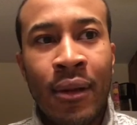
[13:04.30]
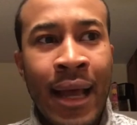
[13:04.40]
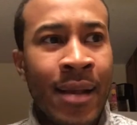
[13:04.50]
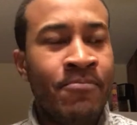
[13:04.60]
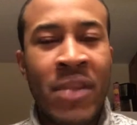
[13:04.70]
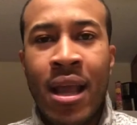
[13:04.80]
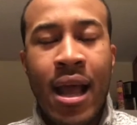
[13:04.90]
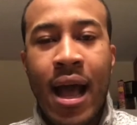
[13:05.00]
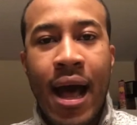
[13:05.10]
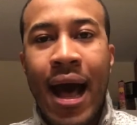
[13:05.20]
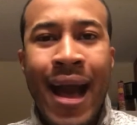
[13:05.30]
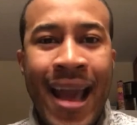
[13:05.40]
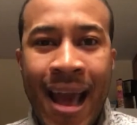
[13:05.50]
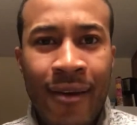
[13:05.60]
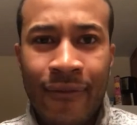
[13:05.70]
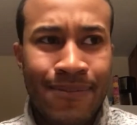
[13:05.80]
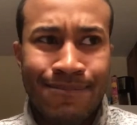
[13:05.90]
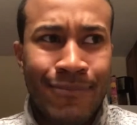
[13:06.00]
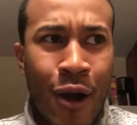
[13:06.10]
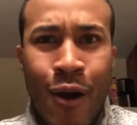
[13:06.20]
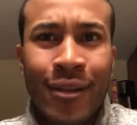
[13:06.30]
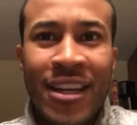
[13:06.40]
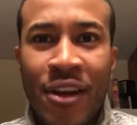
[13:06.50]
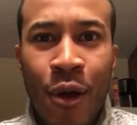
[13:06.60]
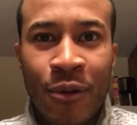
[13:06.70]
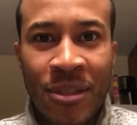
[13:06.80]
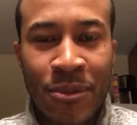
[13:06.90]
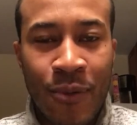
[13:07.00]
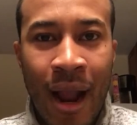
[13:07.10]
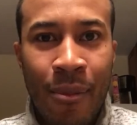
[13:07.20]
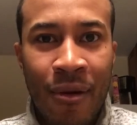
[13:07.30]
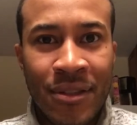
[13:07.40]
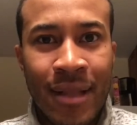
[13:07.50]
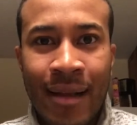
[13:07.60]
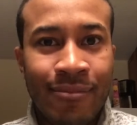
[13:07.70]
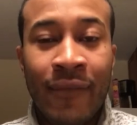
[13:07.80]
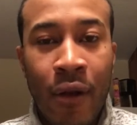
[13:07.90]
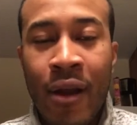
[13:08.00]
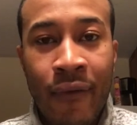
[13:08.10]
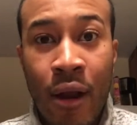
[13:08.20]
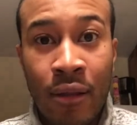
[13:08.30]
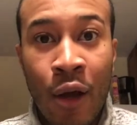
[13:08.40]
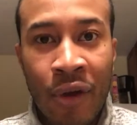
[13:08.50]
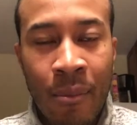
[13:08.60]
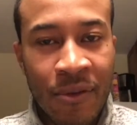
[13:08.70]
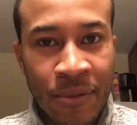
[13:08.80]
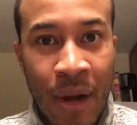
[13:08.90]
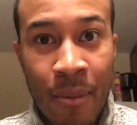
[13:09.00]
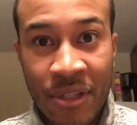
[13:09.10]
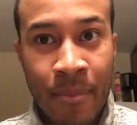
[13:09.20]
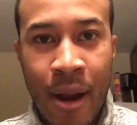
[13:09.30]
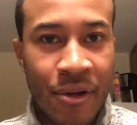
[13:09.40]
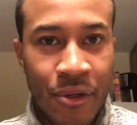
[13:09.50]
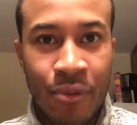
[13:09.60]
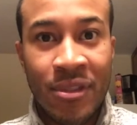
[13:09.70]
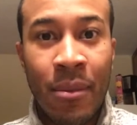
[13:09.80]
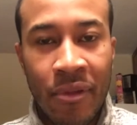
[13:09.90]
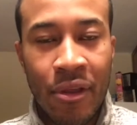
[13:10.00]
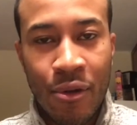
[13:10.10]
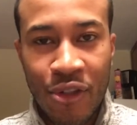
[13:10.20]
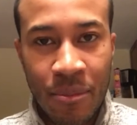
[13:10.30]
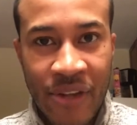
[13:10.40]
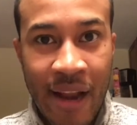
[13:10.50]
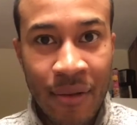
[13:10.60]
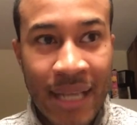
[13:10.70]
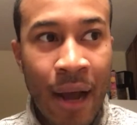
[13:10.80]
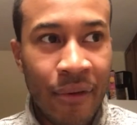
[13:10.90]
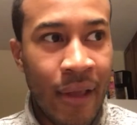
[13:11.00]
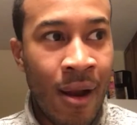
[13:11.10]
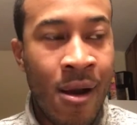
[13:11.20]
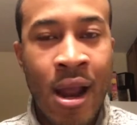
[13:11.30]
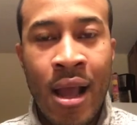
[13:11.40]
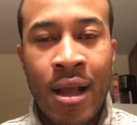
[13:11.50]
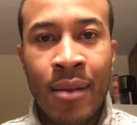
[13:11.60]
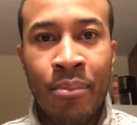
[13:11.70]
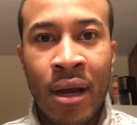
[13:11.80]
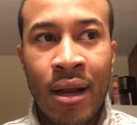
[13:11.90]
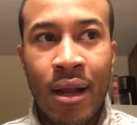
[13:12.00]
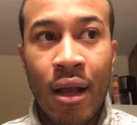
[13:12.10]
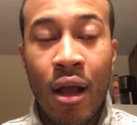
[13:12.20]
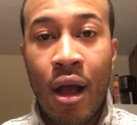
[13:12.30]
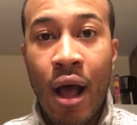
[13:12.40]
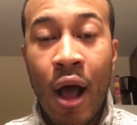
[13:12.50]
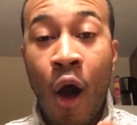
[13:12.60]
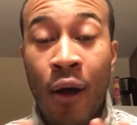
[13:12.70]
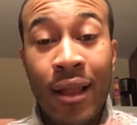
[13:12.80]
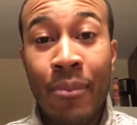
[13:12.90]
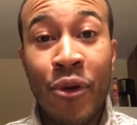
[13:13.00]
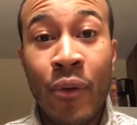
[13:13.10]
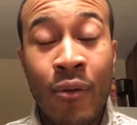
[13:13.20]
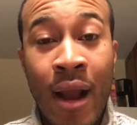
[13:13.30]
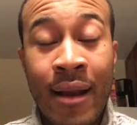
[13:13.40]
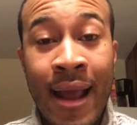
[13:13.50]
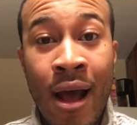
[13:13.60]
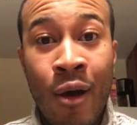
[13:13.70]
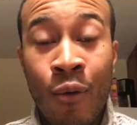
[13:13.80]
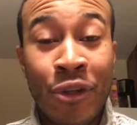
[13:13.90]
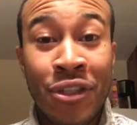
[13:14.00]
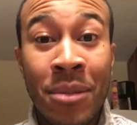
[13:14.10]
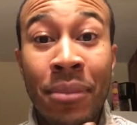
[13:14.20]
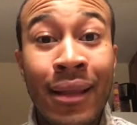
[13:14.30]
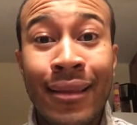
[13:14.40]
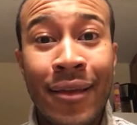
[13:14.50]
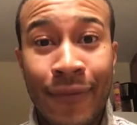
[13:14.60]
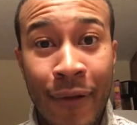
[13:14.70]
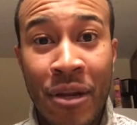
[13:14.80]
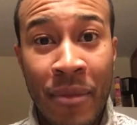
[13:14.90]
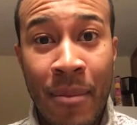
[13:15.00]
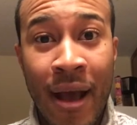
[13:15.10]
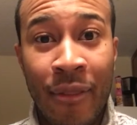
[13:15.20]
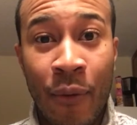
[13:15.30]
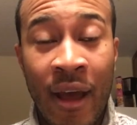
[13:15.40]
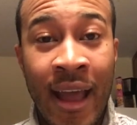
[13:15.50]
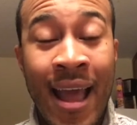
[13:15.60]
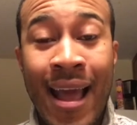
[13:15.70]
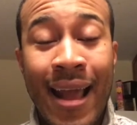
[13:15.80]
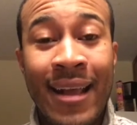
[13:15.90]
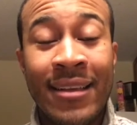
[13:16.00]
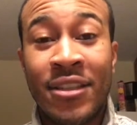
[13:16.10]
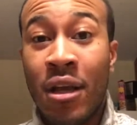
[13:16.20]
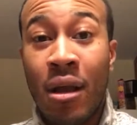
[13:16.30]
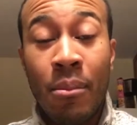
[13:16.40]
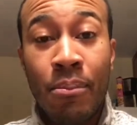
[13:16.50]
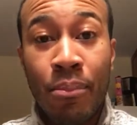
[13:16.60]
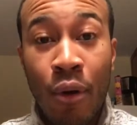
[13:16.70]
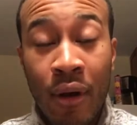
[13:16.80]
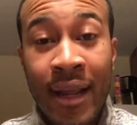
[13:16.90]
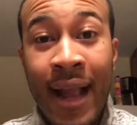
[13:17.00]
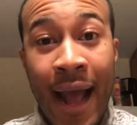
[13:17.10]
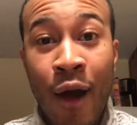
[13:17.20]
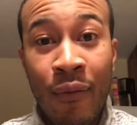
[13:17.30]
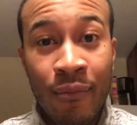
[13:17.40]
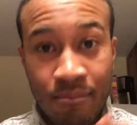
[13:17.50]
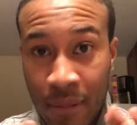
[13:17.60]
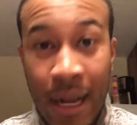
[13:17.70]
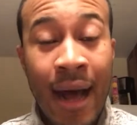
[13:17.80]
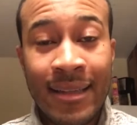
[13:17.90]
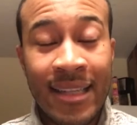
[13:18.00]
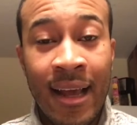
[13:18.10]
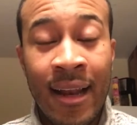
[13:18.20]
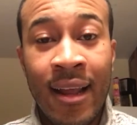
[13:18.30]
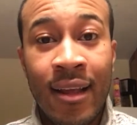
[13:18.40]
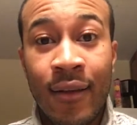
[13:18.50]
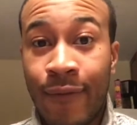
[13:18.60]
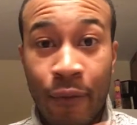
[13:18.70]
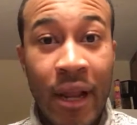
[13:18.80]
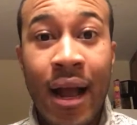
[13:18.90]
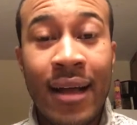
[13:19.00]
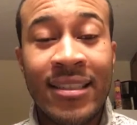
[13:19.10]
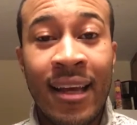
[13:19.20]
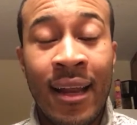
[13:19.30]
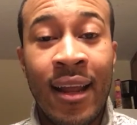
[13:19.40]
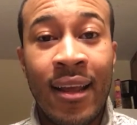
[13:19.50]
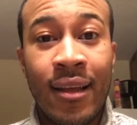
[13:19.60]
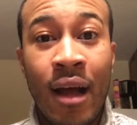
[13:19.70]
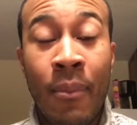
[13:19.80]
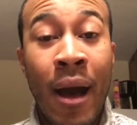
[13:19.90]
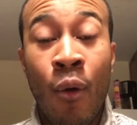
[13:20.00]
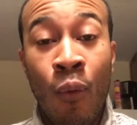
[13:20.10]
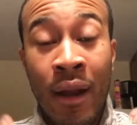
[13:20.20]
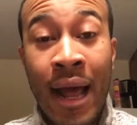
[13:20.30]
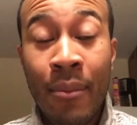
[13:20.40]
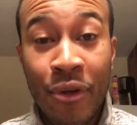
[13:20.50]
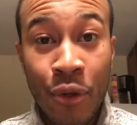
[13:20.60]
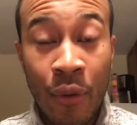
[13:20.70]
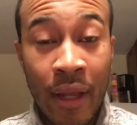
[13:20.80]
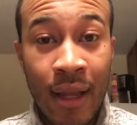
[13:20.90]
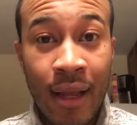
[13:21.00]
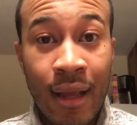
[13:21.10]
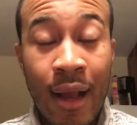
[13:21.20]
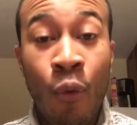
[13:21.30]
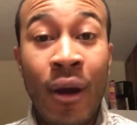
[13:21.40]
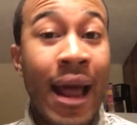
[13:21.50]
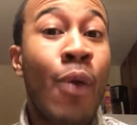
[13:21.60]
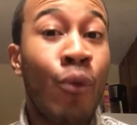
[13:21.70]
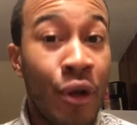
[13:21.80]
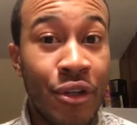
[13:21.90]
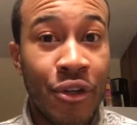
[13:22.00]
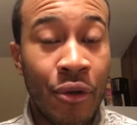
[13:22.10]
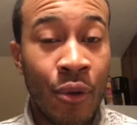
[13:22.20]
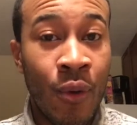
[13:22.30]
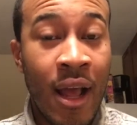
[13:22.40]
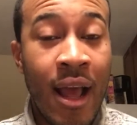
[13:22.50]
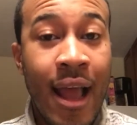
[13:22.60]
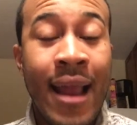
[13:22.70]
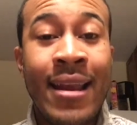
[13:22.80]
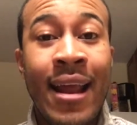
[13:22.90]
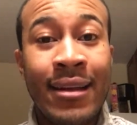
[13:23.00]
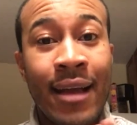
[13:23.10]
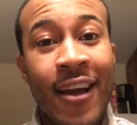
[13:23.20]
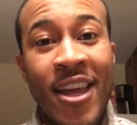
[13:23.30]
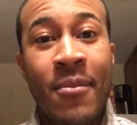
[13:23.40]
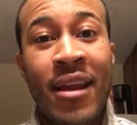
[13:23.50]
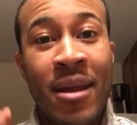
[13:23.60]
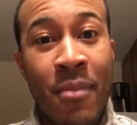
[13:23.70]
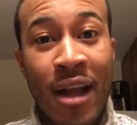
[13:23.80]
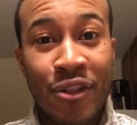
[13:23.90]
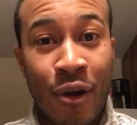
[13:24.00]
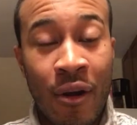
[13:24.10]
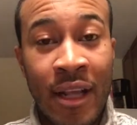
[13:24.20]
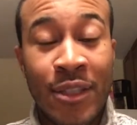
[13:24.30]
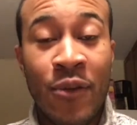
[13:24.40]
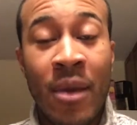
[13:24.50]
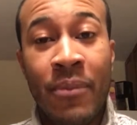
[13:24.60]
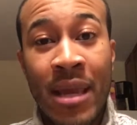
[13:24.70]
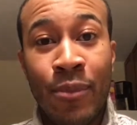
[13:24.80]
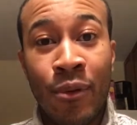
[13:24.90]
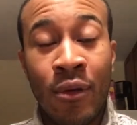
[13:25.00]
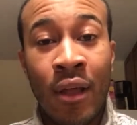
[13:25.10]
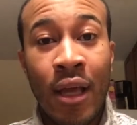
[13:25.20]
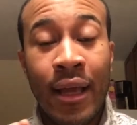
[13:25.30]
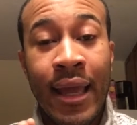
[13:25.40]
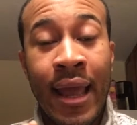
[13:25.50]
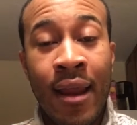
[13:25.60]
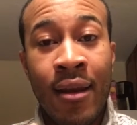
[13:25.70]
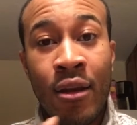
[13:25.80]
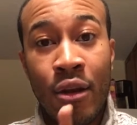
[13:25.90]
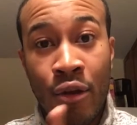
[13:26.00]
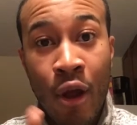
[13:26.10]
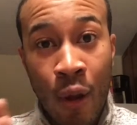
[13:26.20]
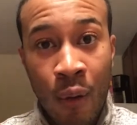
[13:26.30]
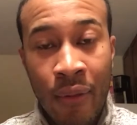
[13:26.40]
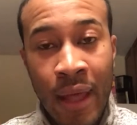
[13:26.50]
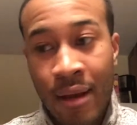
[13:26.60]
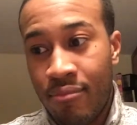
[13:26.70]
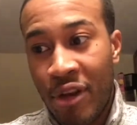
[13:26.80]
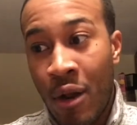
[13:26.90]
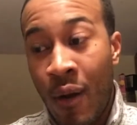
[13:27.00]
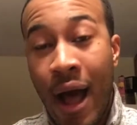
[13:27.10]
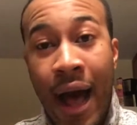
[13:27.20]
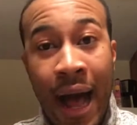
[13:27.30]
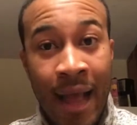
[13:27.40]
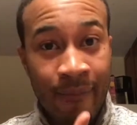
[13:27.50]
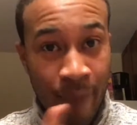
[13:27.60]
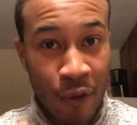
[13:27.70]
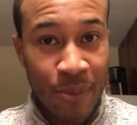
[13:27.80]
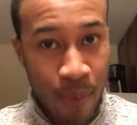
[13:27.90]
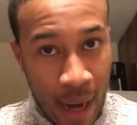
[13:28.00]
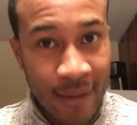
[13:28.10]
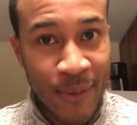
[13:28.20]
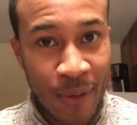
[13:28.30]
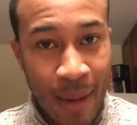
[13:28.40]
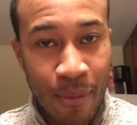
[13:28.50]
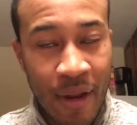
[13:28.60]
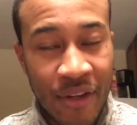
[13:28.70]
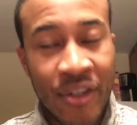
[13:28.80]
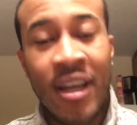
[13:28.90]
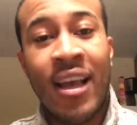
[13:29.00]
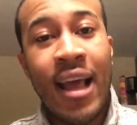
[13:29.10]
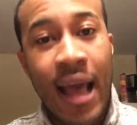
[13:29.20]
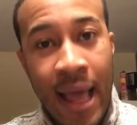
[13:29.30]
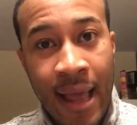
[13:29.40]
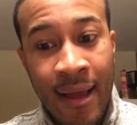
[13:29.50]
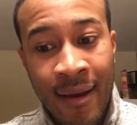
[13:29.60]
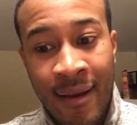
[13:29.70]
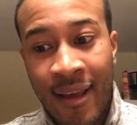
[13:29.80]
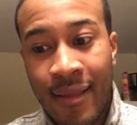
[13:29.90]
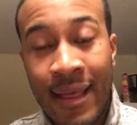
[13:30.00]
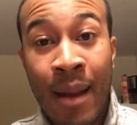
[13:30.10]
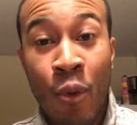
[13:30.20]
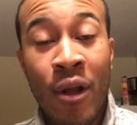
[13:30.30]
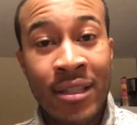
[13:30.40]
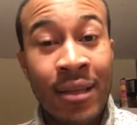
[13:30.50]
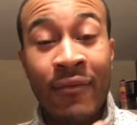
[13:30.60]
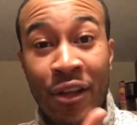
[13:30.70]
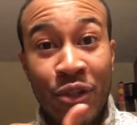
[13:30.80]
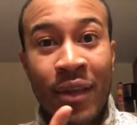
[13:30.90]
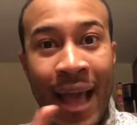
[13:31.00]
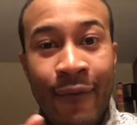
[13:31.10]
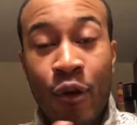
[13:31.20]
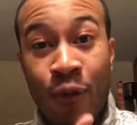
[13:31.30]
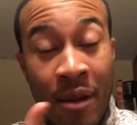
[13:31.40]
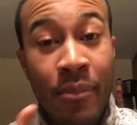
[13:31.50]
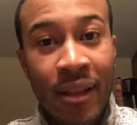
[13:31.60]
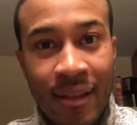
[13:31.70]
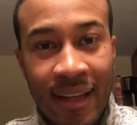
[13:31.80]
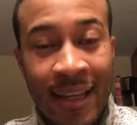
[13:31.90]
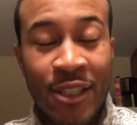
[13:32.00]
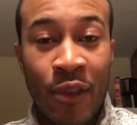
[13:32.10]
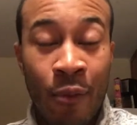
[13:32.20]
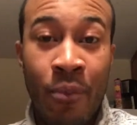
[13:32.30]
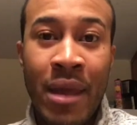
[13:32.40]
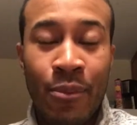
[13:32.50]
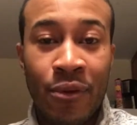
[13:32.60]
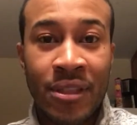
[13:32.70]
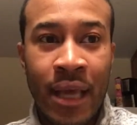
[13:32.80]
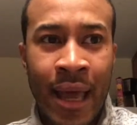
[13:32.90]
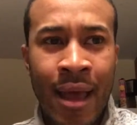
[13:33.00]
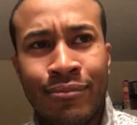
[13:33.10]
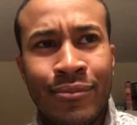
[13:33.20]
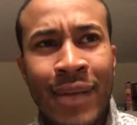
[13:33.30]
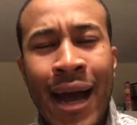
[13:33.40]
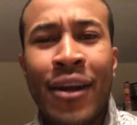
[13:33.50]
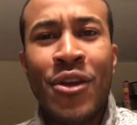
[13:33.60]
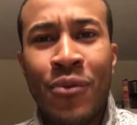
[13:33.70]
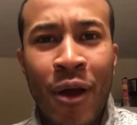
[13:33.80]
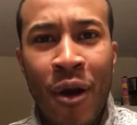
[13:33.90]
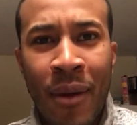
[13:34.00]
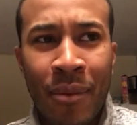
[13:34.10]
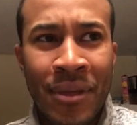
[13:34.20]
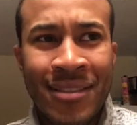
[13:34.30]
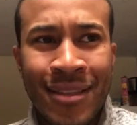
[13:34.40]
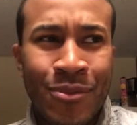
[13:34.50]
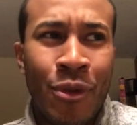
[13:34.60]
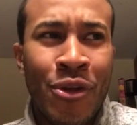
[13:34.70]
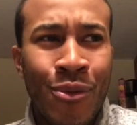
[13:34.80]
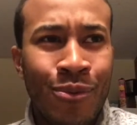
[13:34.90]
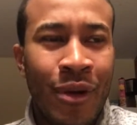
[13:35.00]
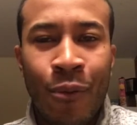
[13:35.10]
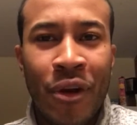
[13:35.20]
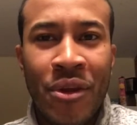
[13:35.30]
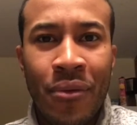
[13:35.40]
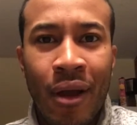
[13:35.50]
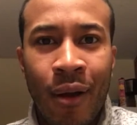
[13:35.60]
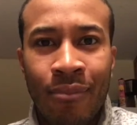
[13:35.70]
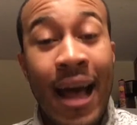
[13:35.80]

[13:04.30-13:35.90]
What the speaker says: Like, I have hardly no subscribers, like a very, very low number of subscribers compared to some of the YouTube channels out there. But all I'm doing right now, which is completely free to me, by the way, is putting out content, free content, about what I'm doing, what I would do, and documenting my journey so that people can know that, you know, I first practice what I preach, and that I'm going to eventually have credibility so that when people say, how do you know about business? What do you know?